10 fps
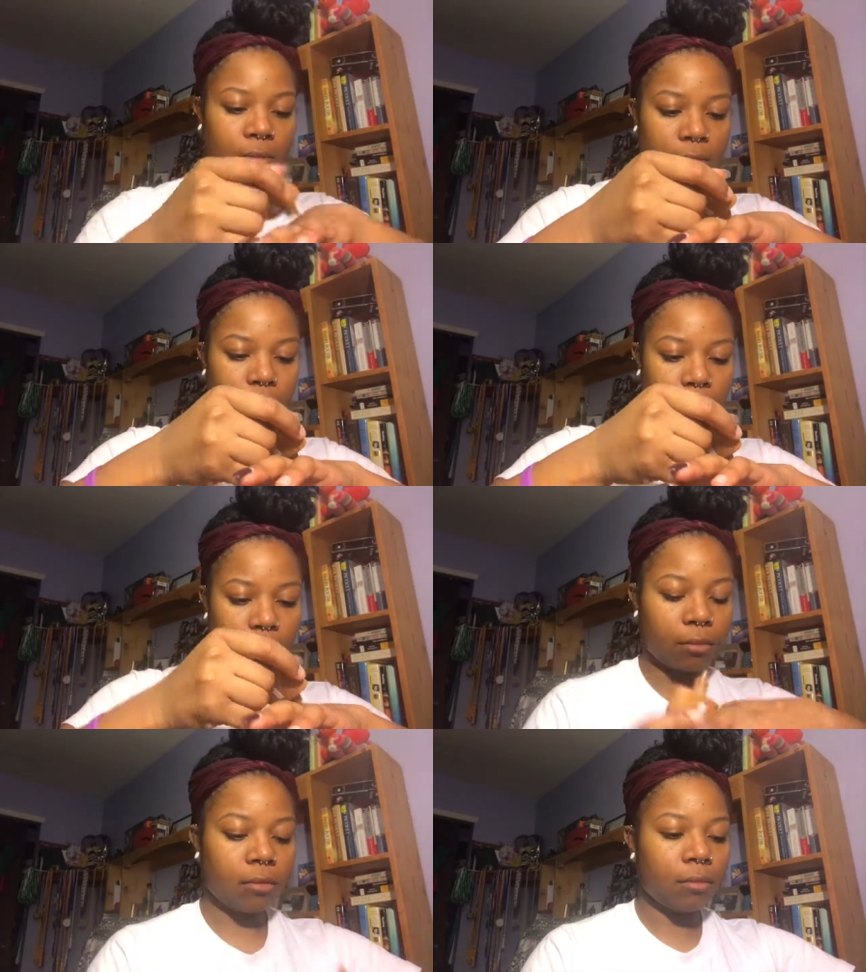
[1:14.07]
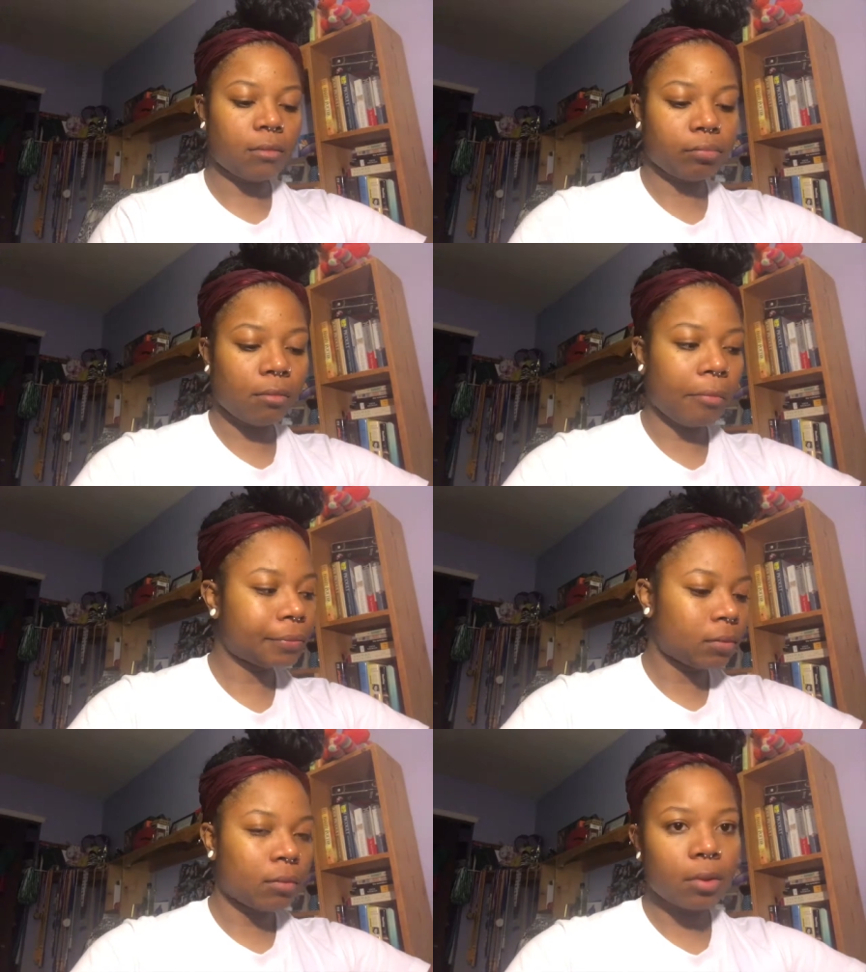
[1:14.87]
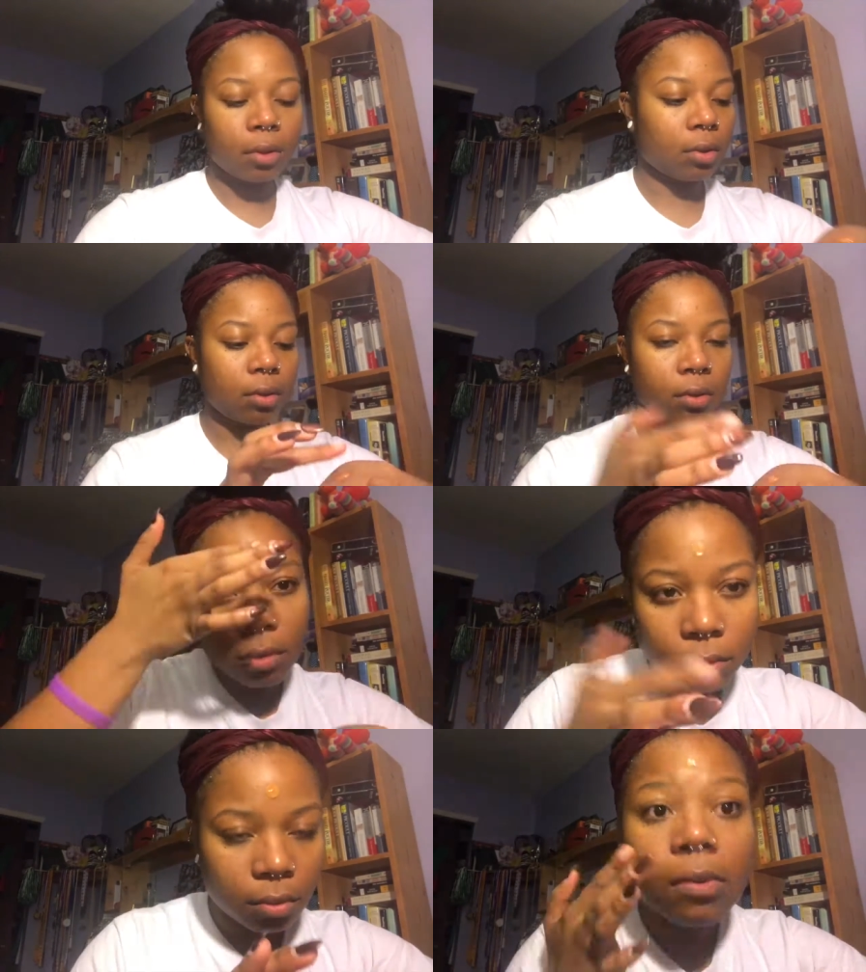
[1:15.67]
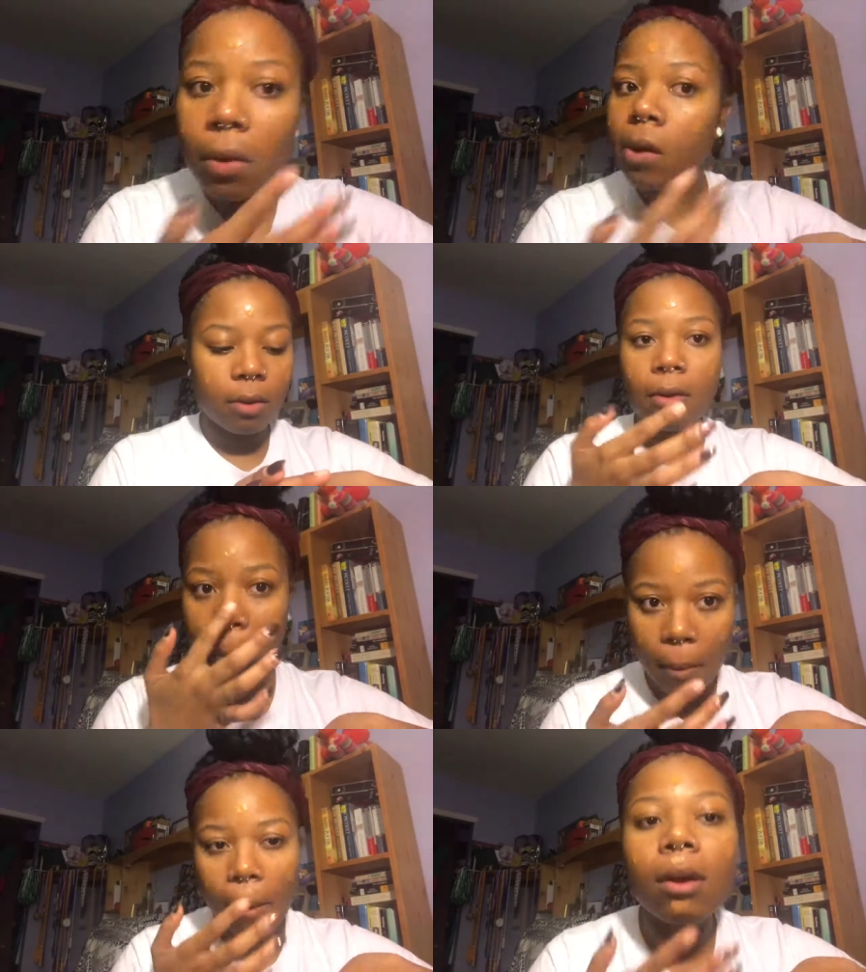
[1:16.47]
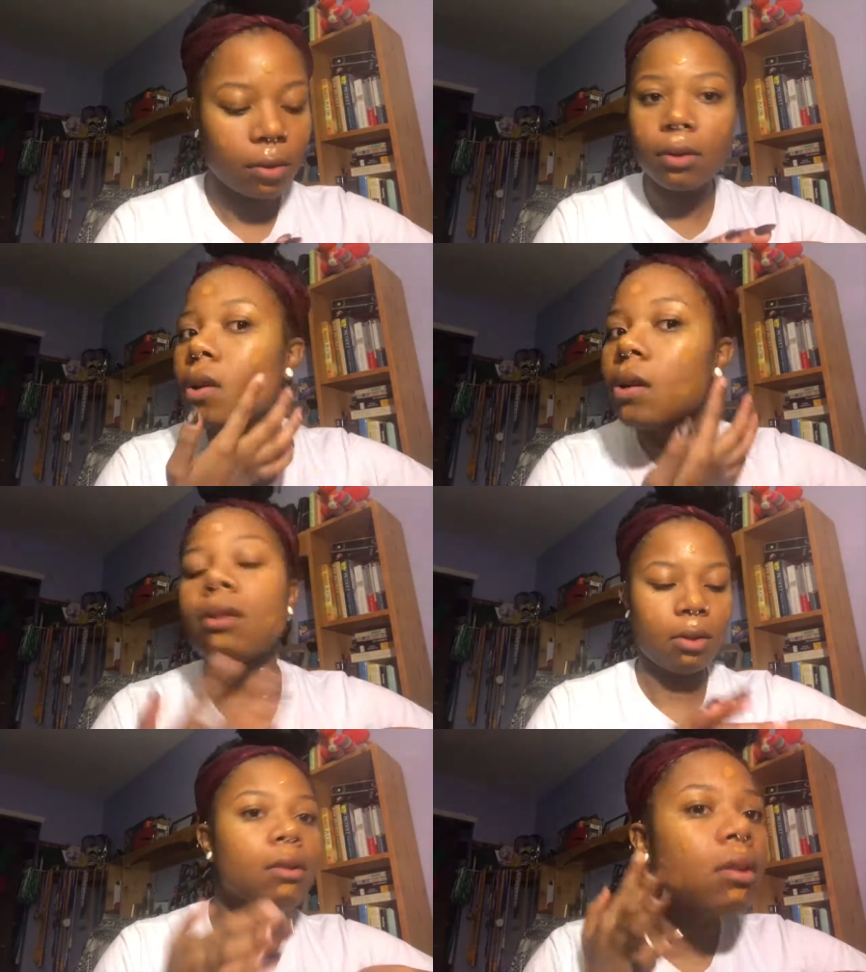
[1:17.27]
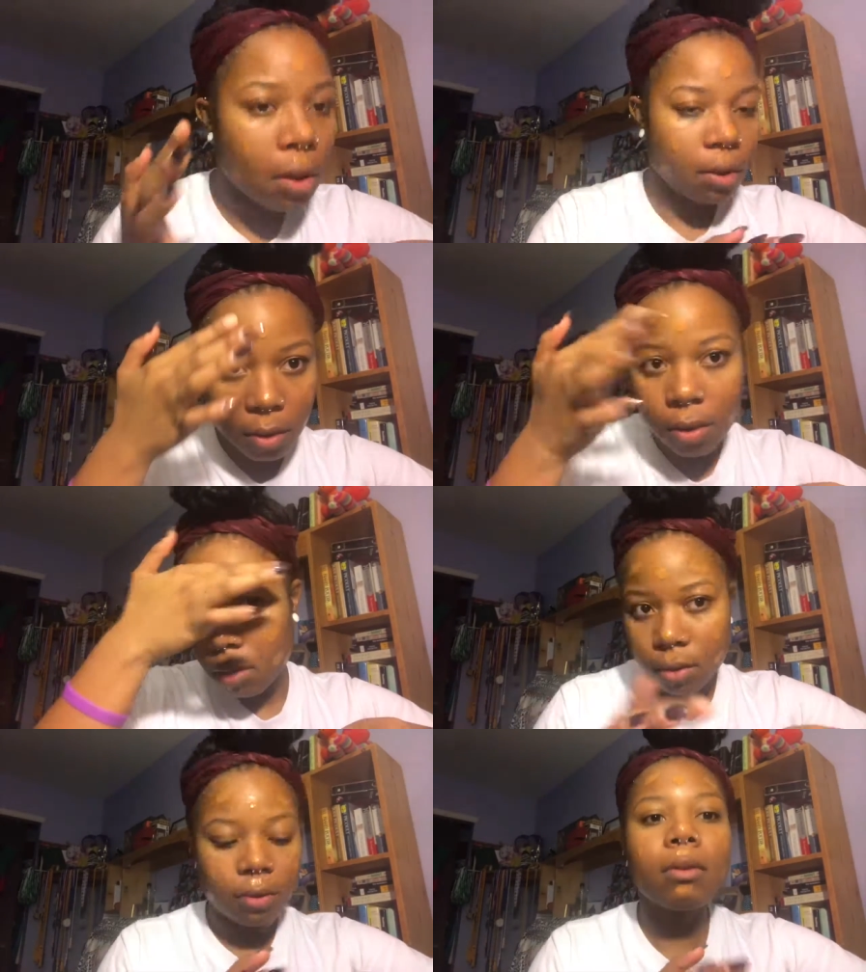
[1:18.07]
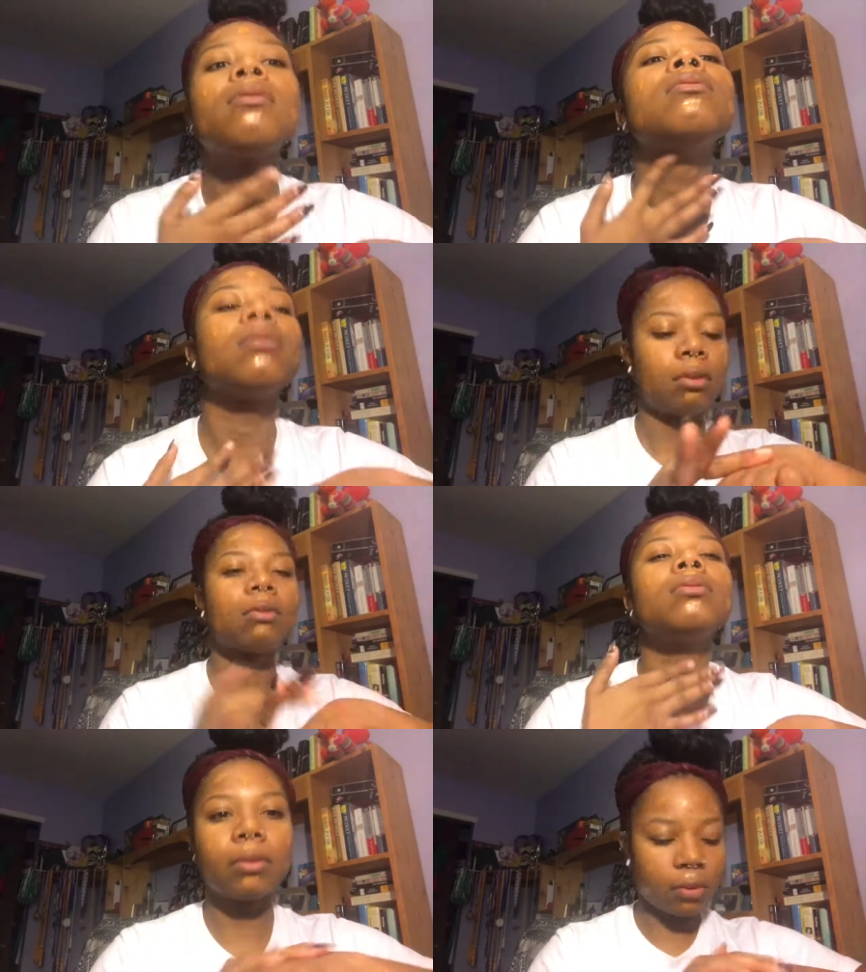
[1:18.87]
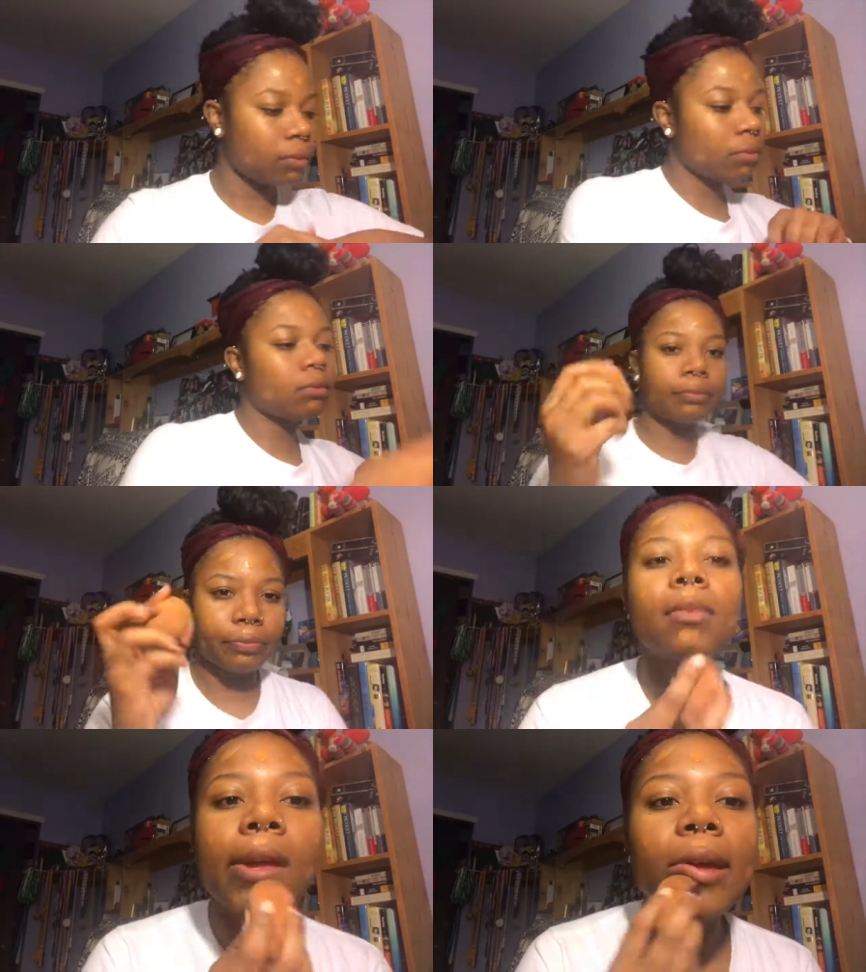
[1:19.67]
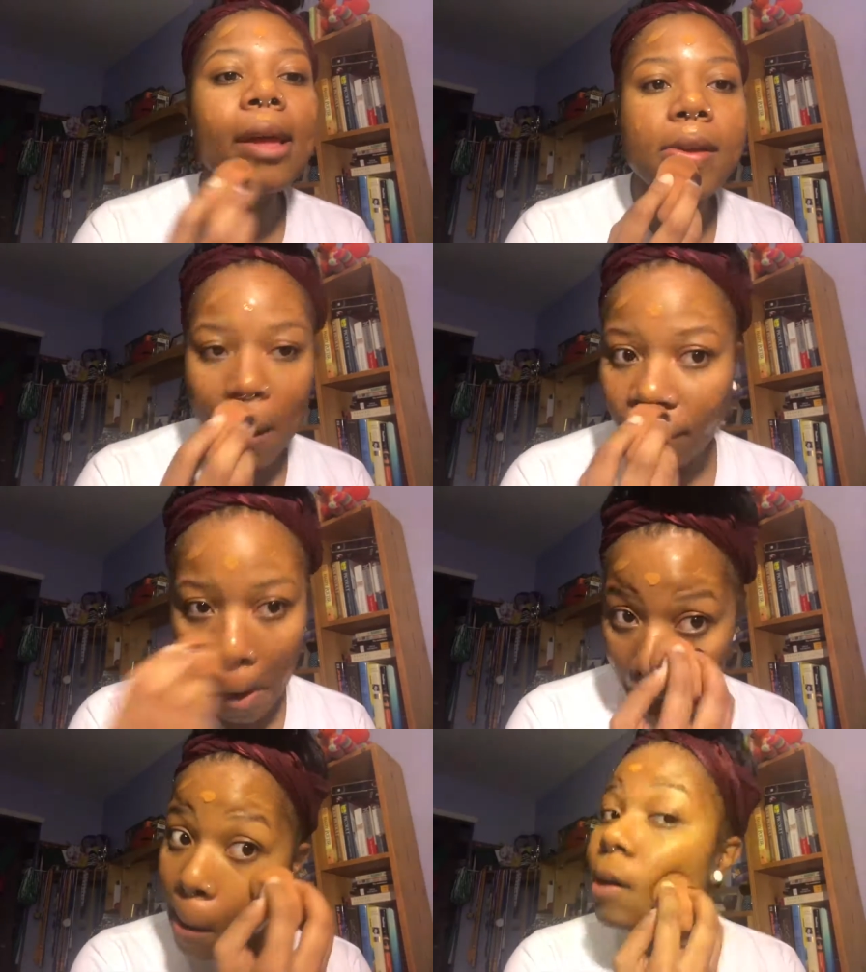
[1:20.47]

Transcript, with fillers: I also have some new foundation from Clinique. I think it's called Everglow. I don't know, I'll put it in the description.